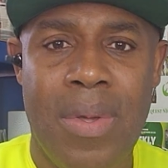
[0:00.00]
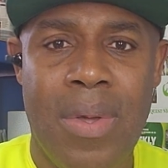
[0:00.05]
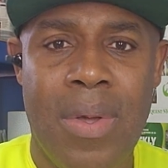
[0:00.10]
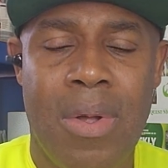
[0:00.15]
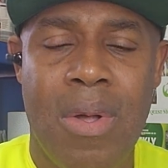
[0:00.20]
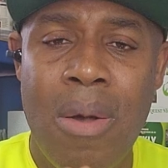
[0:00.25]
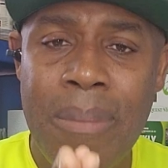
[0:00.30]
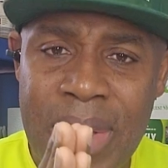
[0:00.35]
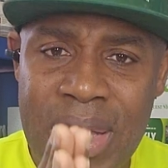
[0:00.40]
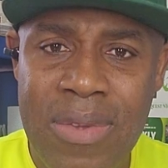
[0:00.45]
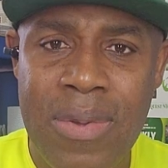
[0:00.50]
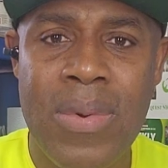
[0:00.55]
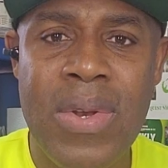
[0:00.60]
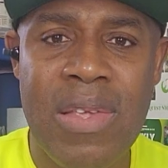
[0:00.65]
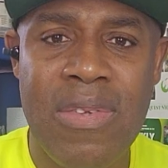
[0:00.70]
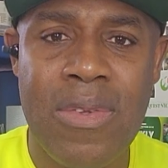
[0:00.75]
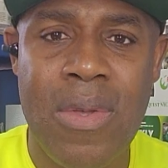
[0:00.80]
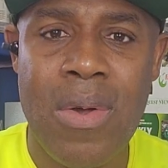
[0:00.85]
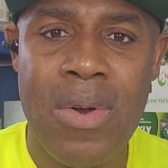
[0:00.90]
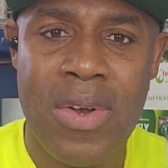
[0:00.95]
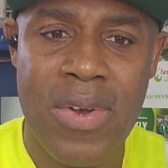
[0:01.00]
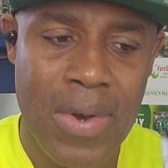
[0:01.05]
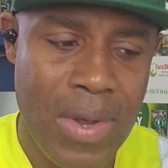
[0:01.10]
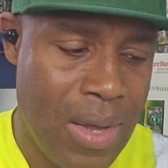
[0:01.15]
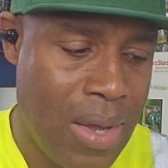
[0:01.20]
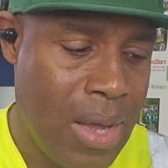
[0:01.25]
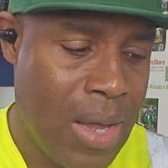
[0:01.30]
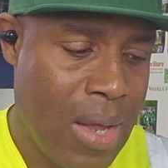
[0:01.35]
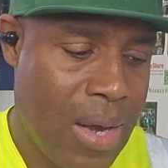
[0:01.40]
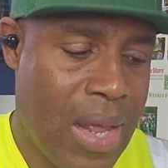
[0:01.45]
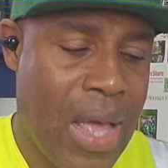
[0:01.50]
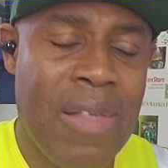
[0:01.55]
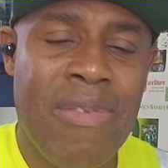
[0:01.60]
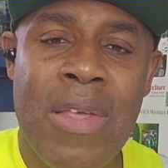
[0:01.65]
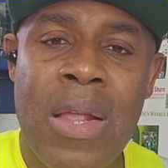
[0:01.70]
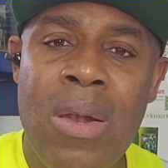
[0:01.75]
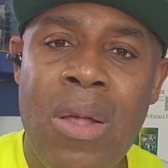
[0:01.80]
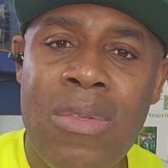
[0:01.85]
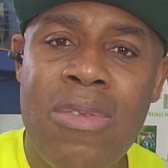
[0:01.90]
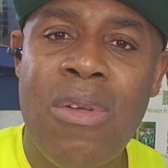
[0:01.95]
Coming to this country,
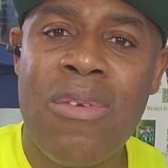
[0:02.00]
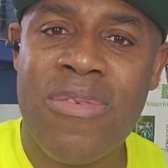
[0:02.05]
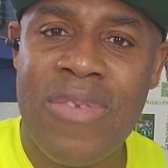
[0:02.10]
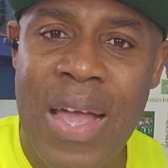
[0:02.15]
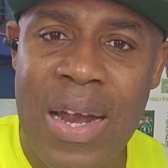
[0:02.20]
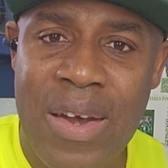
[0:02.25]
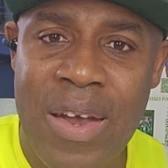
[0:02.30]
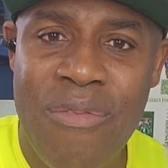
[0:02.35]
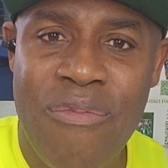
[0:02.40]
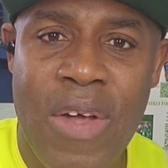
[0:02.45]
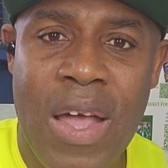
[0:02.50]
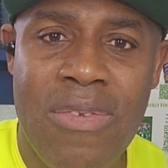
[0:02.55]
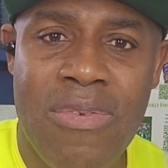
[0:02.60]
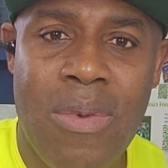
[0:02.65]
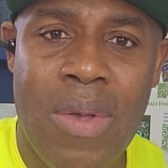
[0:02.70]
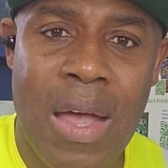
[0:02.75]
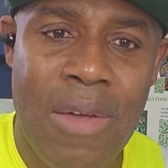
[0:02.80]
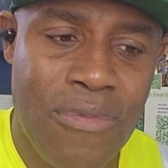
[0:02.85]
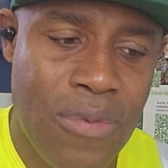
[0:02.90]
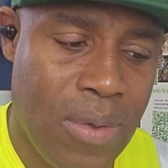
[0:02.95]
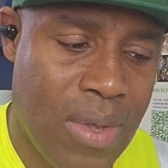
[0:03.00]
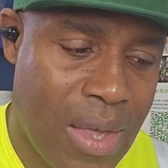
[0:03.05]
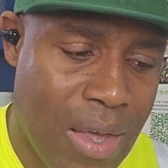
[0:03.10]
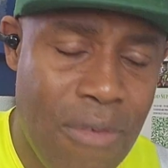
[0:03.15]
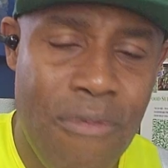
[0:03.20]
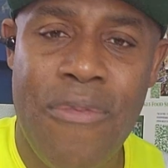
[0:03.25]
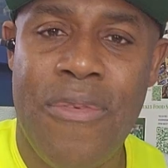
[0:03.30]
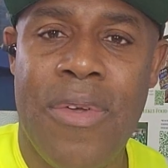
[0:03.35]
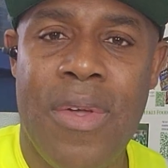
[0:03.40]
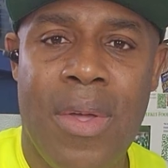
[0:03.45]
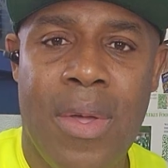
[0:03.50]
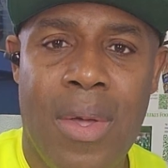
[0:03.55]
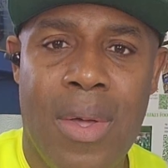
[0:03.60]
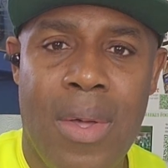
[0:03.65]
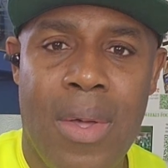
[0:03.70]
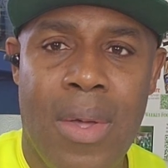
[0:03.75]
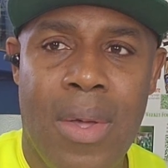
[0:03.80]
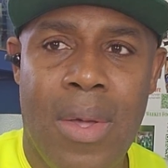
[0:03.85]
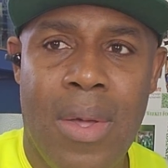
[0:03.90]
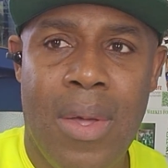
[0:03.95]
there's a lot of sacrifice you have to give.
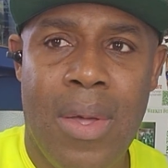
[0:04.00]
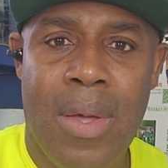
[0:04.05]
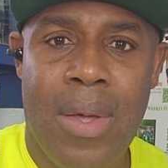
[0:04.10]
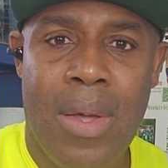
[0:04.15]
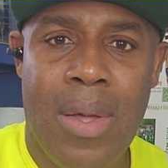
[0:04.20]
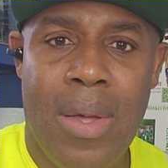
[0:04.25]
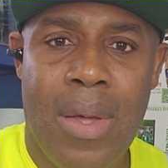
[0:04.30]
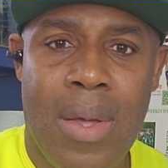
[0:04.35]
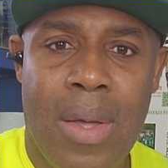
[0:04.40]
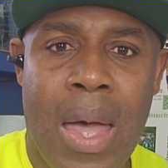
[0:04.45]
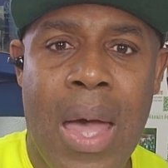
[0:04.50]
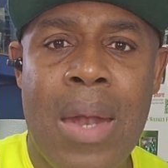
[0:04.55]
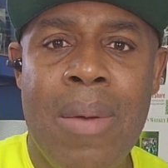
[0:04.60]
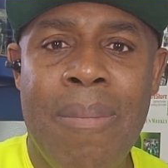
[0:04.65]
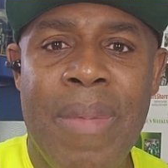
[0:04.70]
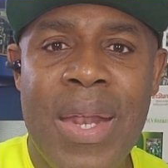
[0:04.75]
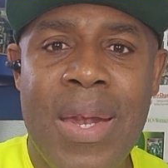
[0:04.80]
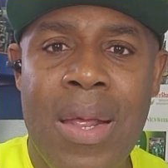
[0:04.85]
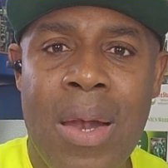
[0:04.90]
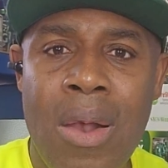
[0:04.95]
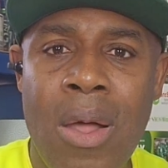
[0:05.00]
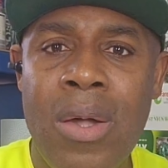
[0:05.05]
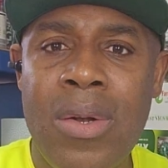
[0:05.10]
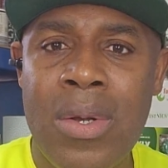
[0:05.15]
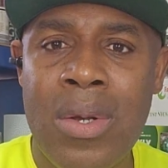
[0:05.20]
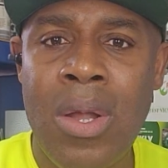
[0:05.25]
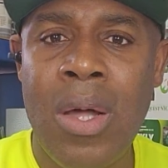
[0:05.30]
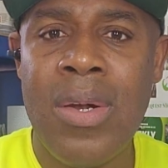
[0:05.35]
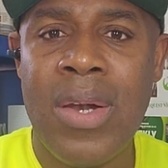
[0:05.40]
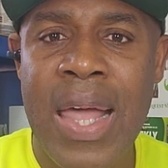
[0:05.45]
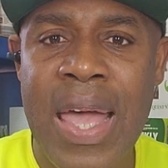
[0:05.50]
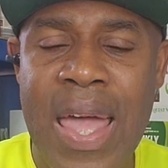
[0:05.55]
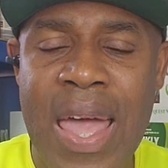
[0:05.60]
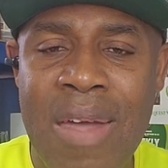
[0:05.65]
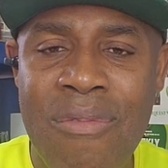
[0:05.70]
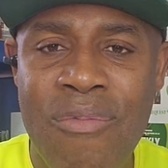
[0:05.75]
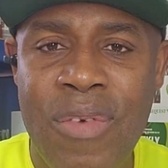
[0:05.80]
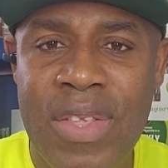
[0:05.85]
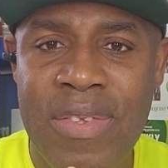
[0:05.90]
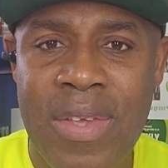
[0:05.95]
And may the Lord not let
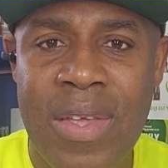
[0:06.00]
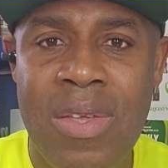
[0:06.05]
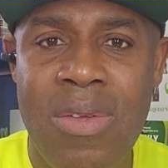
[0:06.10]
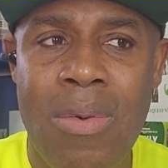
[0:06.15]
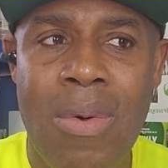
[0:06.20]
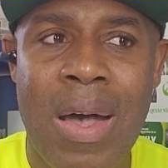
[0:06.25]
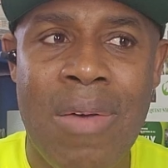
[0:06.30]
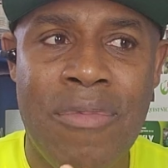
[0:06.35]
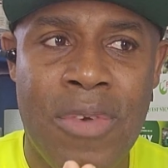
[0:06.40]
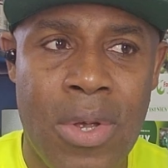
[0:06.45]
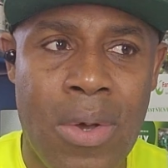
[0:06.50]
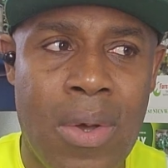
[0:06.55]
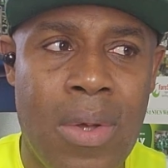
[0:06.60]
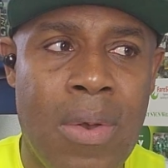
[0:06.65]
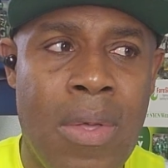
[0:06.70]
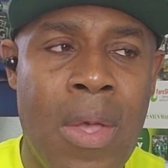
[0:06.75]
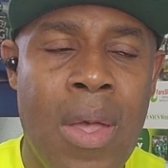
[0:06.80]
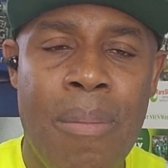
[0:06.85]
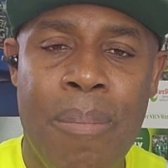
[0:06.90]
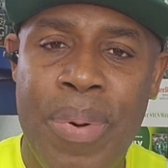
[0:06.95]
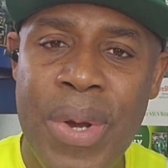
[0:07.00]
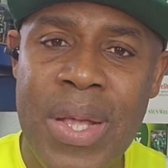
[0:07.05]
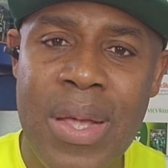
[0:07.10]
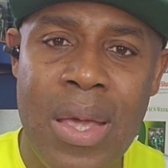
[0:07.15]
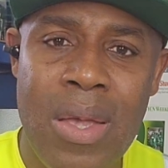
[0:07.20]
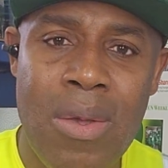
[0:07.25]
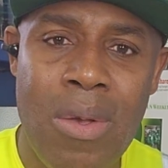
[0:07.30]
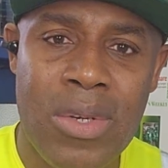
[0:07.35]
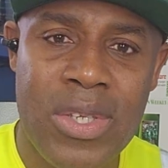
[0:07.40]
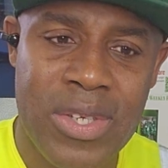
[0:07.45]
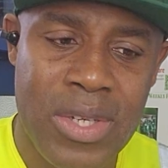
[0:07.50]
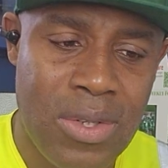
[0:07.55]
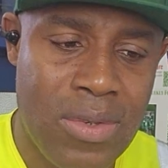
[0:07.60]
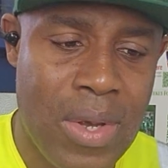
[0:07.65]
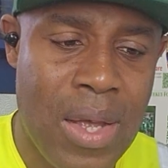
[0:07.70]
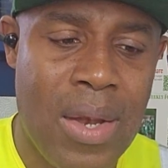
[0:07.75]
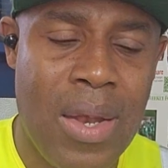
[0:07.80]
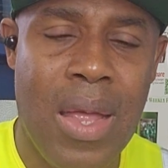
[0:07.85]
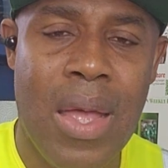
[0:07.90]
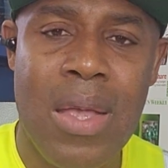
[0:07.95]
everything you have done, bringing your
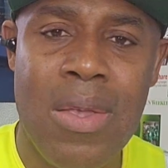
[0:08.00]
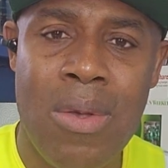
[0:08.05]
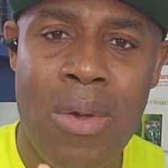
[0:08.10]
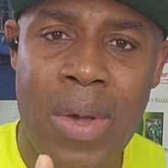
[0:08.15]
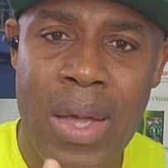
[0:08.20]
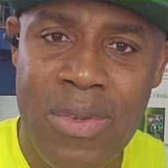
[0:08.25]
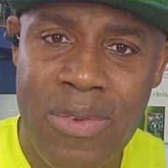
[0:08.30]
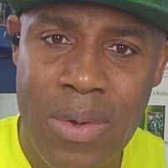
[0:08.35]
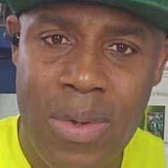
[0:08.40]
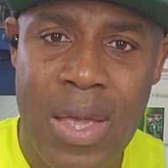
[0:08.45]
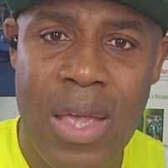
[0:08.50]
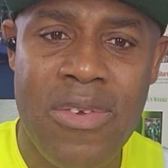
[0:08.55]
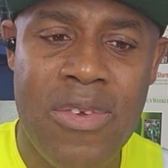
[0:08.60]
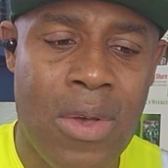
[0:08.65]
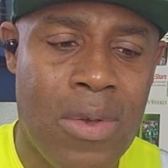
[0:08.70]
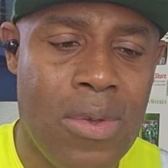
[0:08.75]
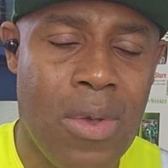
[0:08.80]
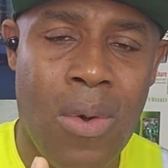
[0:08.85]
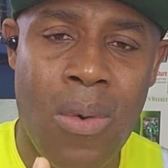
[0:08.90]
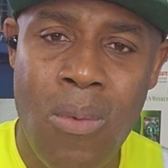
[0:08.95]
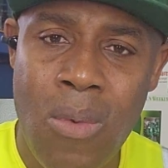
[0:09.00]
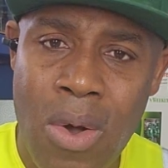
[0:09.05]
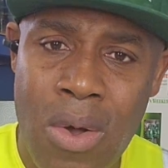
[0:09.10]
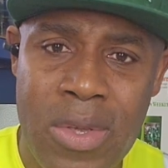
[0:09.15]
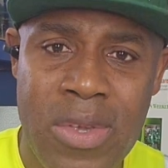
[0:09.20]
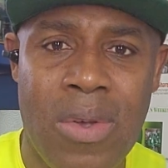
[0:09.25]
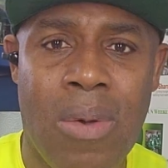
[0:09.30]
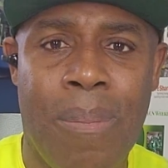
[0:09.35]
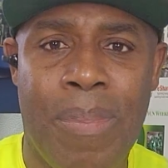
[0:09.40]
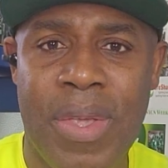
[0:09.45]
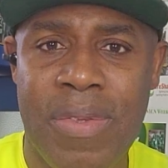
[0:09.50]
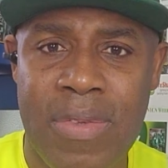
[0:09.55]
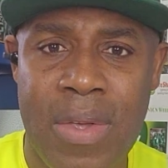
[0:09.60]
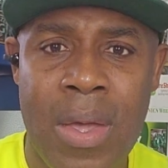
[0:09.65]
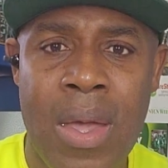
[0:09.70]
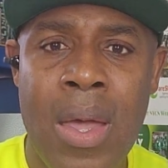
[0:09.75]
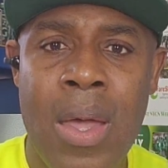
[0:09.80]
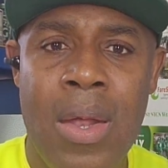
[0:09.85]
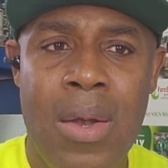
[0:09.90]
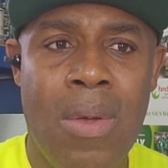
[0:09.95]
children here, your education, your work, your
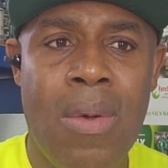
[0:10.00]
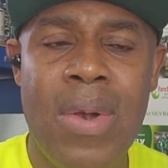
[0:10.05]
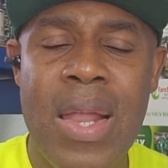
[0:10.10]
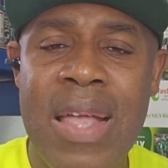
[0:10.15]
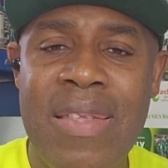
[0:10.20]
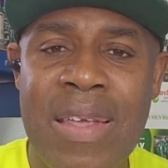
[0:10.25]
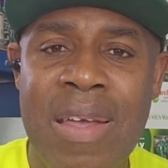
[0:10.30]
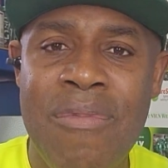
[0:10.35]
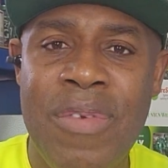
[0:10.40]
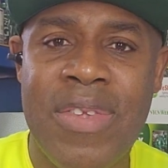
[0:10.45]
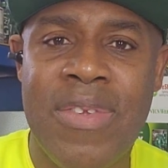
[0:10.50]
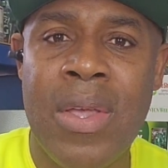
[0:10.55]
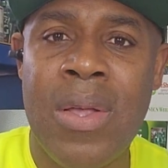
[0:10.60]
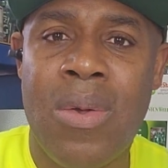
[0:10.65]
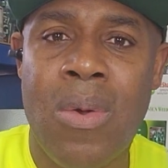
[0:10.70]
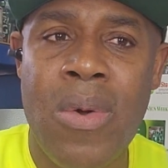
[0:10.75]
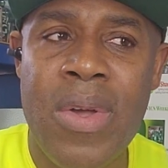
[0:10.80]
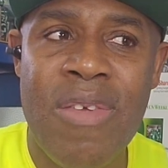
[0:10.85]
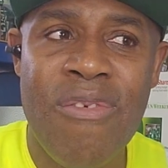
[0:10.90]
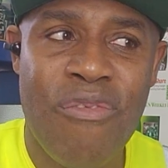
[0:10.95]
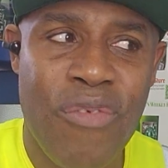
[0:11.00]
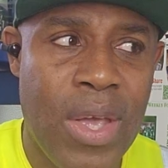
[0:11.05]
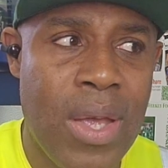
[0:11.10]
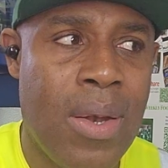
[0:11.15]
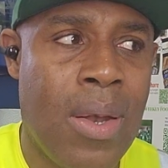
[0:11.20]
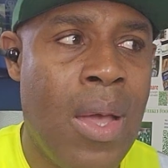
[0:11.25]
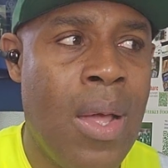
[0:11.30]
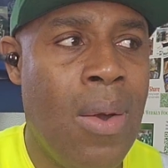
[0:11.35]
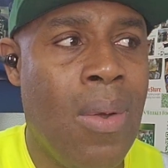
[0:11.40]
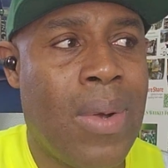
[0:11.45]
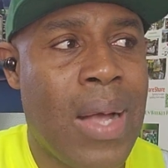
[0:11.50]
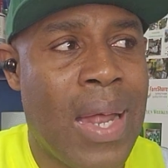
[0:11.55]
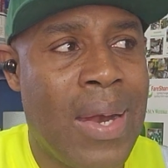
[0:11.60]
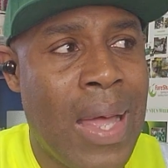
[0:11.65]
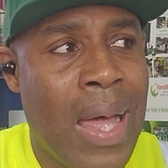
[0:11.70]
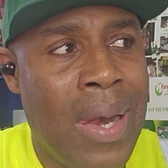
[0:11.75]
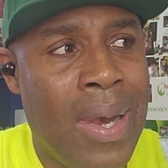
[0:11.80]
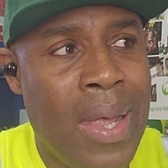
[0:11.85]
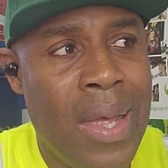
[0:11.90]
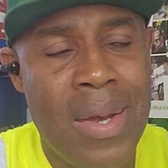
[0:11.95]
business, don't let everything go in vain. Look at
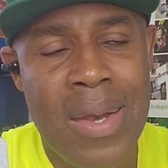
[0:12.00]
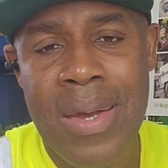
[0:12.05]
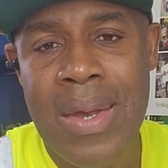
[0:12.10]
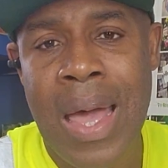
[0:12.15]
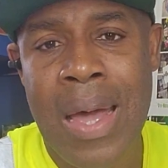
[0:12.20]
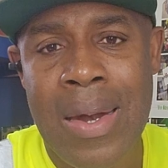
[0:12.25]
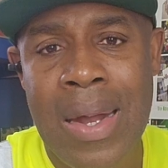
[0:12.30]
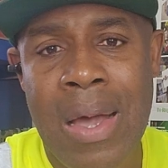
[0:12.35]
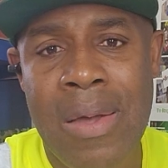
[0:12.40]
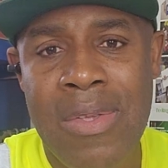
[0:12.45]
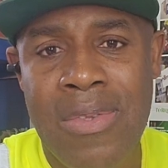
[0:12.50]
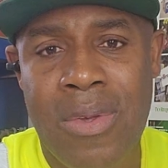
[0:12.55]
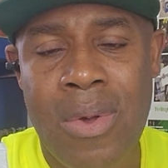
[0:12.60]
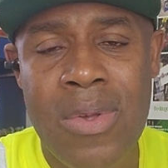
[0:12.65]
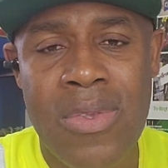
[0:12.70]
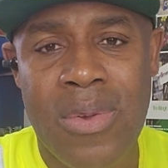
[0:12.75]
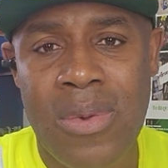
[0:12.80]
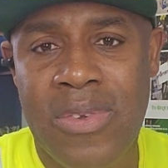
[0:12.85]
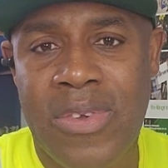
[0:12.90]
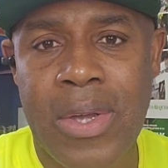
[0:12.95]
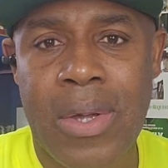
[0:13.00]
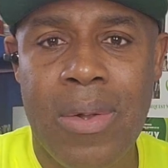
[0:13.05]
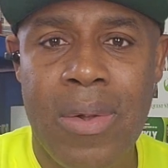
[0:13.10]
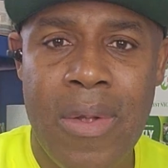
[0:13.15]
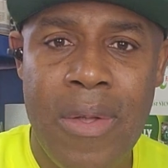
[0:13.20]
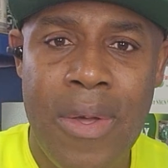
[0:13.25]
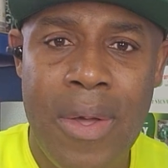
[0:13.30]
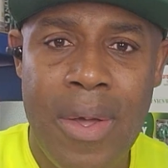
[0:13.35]
that lady that now is going to jail.